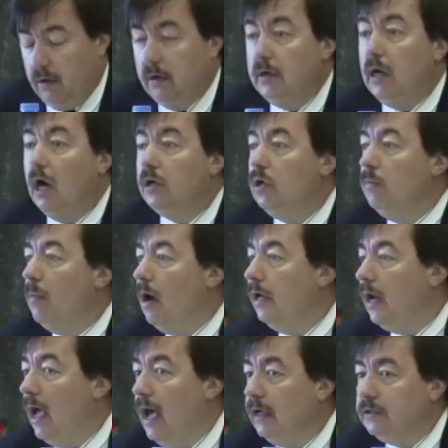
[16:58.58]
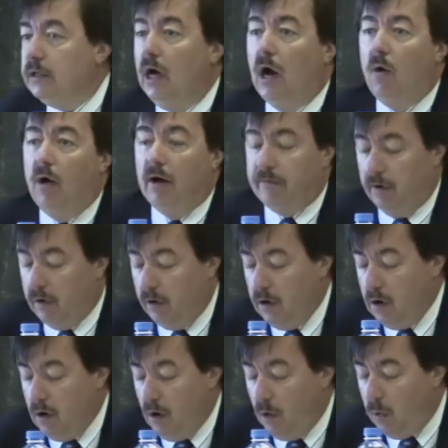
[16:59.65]
Now, you might ask, however,
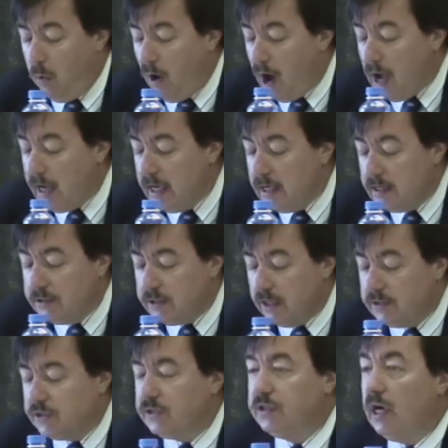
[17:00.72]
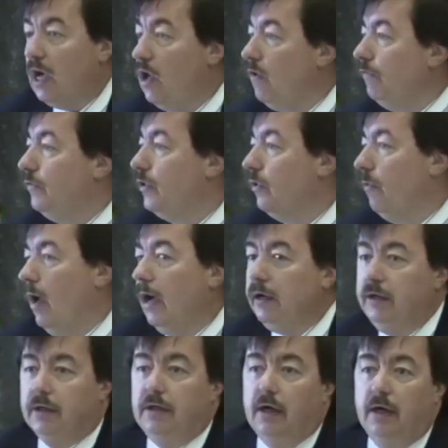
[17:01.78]
why is
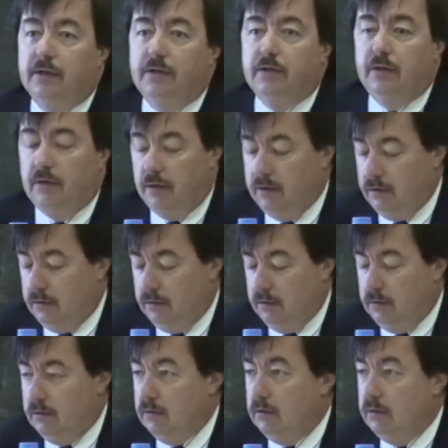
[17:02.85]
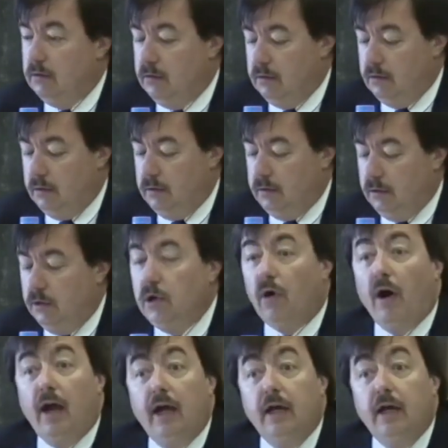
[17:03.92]
self-directedness, your